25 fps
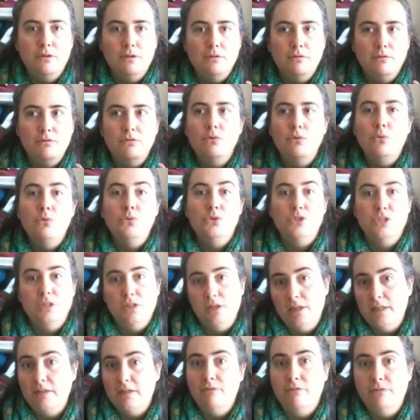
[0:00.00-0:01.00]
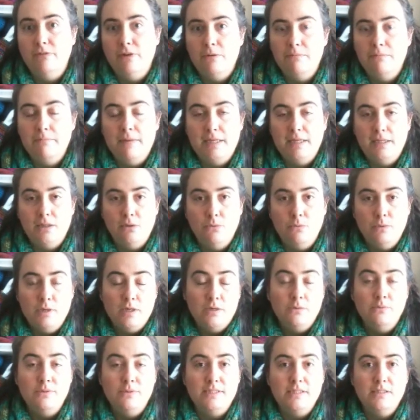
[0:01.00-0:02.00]
thought like a felt maker when
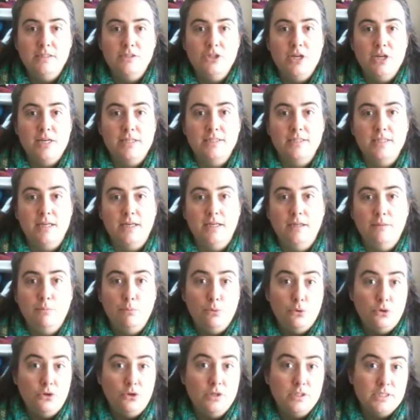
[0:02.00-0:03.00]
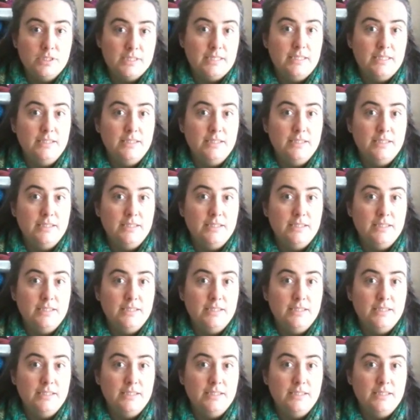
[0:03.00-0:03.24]
I was injecting product